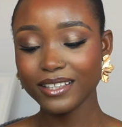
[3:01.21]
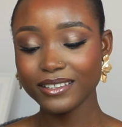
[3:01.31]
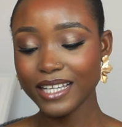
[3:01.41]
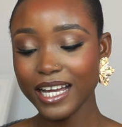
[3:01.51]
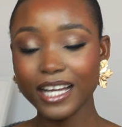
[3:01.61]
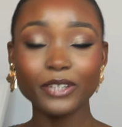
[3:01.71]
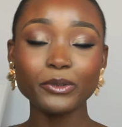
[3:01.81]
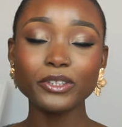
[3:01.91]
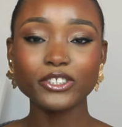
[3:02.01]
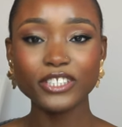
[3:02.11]
like, I can
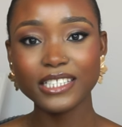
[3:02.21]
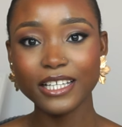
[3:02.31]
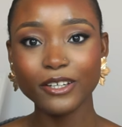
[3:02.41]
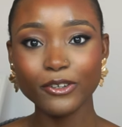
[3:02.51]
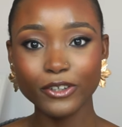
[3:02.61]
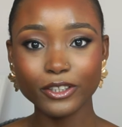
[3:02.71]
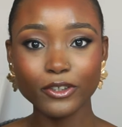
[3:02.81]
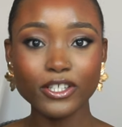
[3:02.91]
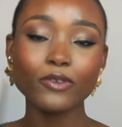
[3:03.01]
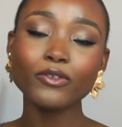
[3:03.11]
only just thank God,
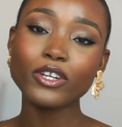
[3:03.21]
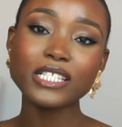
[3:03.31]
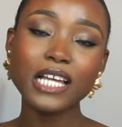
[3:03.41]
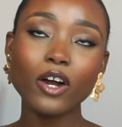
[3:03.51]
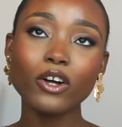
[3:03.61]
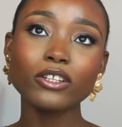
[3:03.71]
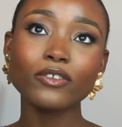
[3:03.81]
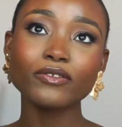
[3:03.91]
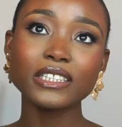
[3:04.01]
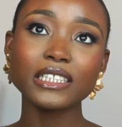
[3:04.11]
because of course
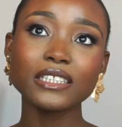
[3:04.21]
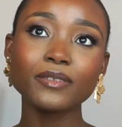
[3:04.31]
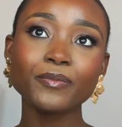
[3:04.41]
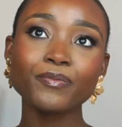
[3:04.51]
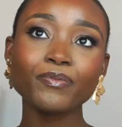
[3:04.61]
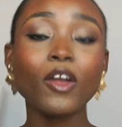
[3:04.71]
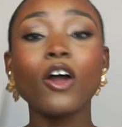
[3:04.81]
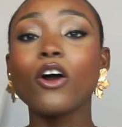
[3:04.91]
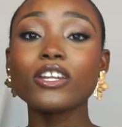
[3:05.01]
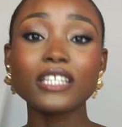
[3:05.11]
all the
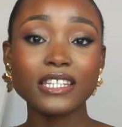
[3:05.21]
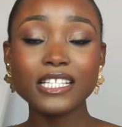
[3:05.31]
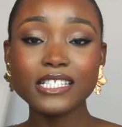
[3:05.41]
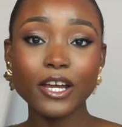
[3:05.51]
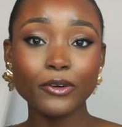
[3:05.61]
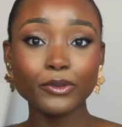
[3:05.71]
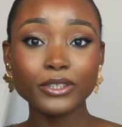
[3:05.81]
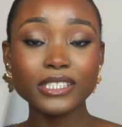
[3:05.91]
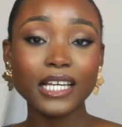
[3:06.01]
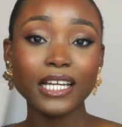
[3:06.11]
things I
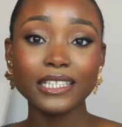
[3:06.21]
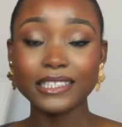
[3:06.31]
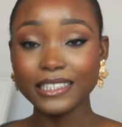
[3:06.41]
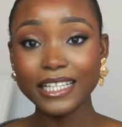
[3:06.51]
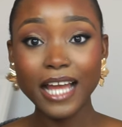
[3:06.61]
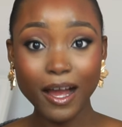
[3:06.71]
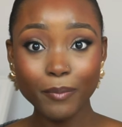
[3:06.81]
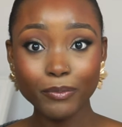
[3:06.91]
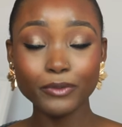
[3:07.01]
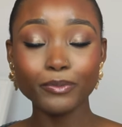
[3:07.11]
wrote didn't
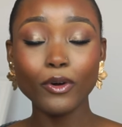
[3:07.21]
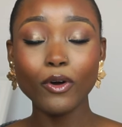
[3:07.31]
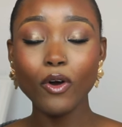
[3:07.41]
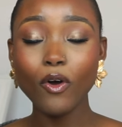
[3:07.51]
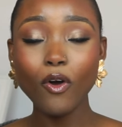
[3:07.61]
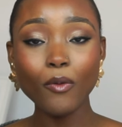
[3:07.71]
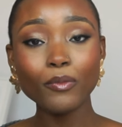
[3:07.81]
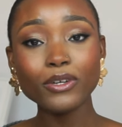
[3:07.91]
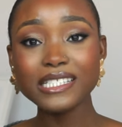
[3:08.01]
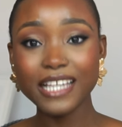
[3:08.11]
happen, but
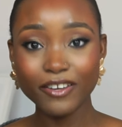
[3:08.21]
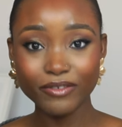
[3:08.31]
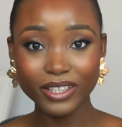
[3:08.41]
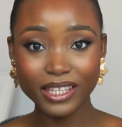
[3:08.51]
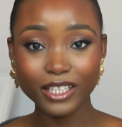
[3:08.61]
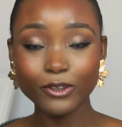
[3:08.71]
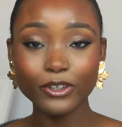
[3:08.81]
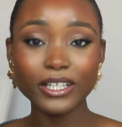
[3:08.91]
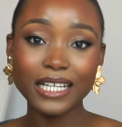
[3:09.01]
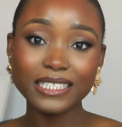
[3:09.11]
almost everything,
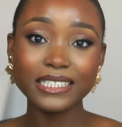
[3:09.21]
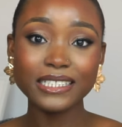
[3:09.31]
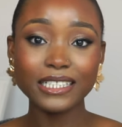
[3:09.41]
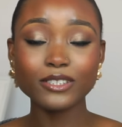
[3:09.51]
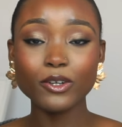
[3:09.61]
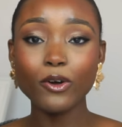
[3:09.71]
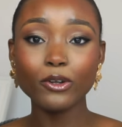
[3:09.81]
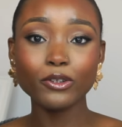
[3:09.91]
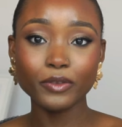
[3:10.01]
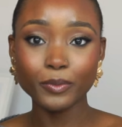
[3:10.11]
God actually ticked
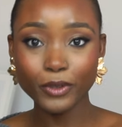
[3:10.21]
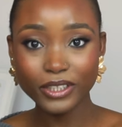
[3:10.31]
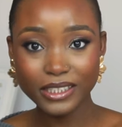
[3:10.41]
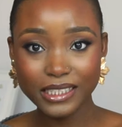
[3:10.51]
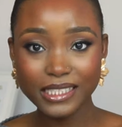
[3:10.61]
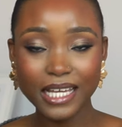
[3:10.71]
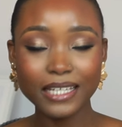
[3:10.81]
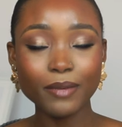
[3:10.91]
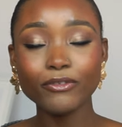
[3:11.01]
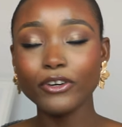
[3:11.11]
all of the boxes,
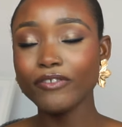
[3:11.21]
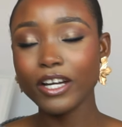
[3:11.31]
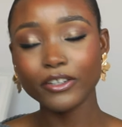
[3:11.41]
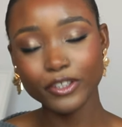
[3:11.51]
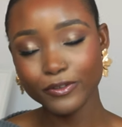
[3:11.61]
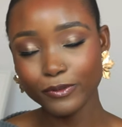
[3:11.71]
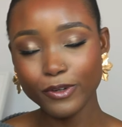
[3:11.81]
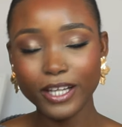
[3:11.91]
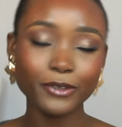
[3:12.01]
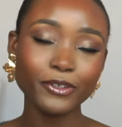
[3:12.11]
and I'm forever
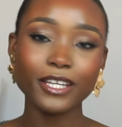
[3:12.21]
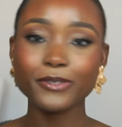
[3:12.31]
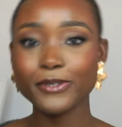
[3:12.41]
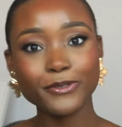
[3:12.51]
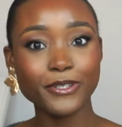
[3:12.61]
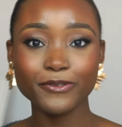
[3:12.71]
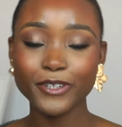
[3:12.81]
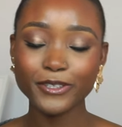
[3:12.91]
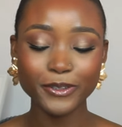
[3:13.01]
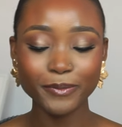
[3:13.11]
grateful. And I know that
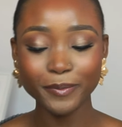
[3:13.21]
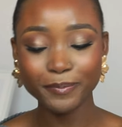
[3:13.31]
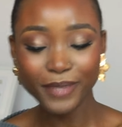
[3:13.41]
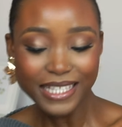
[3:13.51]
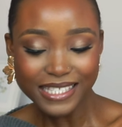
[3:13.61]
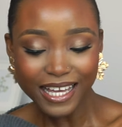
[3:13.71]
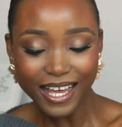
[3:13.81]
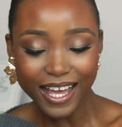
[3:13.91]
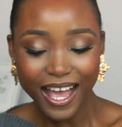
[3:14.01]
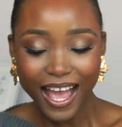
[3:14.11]
2024 is going to be
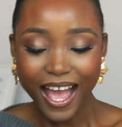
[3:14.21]
better.